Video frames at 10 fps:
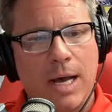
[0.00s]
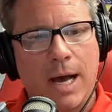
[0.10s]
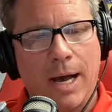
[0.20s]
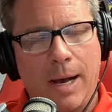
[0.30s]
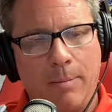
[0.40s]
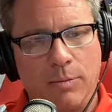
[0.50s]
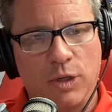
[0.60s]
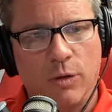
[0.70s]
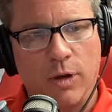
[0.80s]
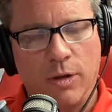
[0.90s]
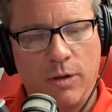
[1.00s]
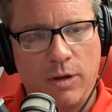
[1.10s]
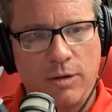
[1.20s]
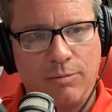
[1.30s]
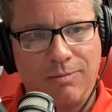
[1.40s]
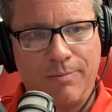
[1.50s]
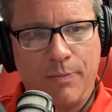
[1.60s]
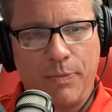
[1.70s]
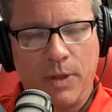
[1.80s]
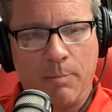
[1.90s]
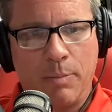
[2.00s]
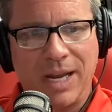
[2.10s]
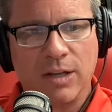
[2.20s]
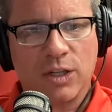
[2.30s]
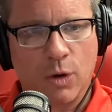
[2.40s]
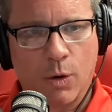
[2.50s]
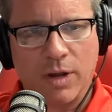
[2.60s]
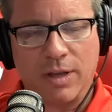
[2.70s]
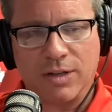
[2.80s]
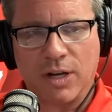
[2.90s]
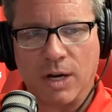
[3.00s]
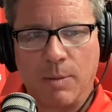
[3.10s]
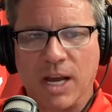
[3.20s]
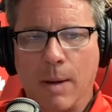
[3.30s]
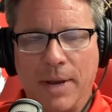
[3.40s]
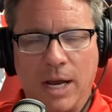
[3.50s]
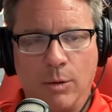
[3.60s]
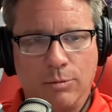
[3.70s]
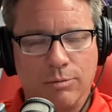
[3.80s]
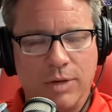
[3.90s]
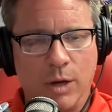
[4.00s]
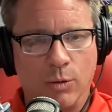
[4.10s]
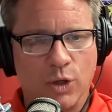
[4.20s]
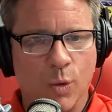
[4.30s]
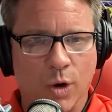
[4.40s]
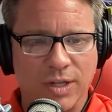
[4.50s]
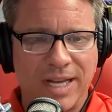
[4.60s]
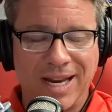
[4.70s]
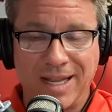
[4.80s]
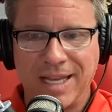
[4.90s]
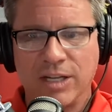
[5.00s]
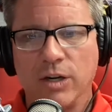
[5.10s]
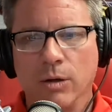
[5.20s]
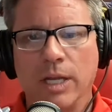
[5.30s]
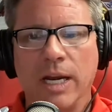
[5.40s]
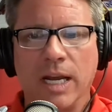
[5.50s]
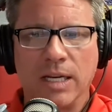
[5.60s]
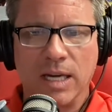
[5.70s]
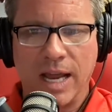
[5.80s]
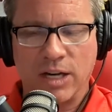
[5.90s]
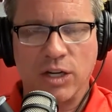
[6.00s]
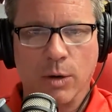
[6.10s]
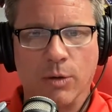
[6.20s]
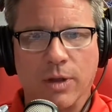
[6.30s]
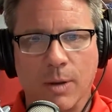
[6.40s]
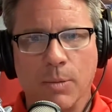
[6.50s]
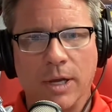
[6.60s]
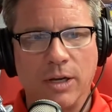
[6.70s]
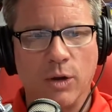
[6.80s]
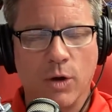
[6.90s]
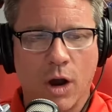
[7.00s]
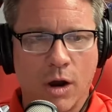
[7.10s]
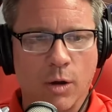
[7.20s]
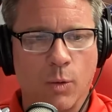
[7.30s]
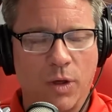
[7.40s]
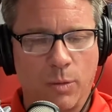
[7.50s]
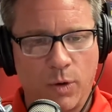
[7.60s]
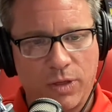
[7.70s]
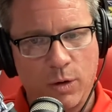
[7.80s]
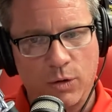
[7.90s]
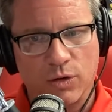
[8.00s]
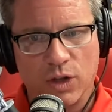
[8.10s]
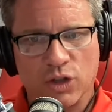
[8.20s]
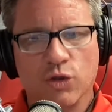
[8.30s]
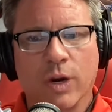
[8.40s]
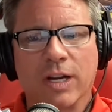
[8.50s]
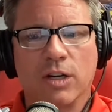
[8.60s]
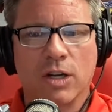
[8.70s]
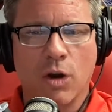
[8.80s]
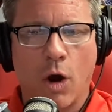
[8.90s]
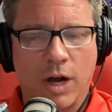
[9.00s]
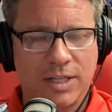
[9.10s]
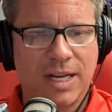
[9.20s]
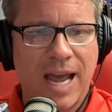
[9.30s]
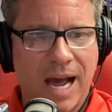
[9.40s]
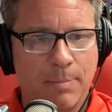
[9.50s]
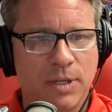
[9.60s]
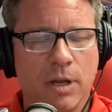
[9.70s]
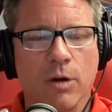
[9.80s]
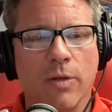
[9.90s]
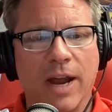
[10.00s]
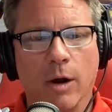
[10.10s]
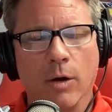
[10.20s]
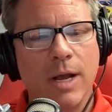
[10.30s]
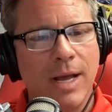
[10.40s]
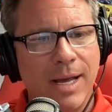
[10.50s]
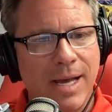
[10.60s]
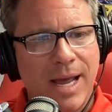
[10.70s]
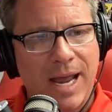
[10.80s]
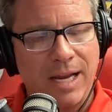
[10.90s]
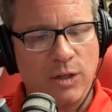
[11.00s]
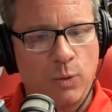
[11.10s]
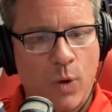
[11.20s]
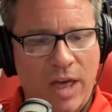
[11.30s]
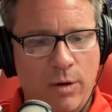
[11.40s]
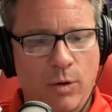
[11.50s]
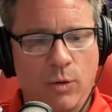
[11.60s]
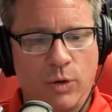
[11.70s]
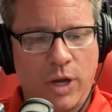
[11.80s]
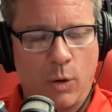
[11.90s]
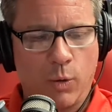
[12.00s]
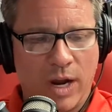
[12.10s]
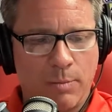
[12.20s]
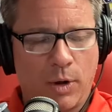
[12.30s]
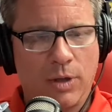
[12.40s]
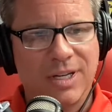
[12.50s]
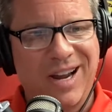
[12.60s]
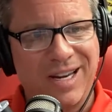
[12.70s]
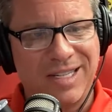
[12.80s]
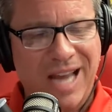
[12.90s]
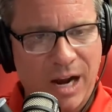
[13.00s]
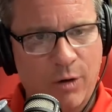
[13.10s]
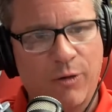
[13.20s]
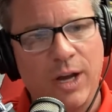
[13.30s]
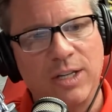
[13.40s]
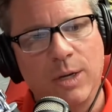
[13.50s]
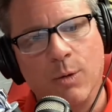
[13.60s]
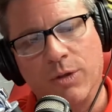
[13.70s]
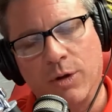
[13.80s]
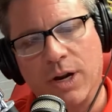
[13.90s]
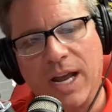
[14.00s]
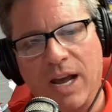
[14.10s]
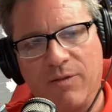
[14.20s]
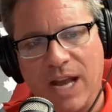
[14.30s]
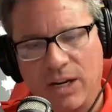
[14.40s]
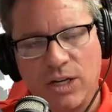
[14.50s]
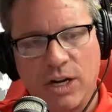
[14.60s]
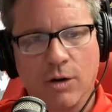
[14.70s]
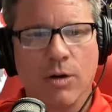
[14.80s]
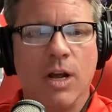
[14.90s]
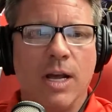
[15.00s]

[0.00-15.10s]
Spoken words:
So the big story that's going to be coming out, towards the end of this year, leading into next year with the complete new car, with the strict cost caps that are there, is whether, Red Bull is kind of sacrificing what they're going to have next year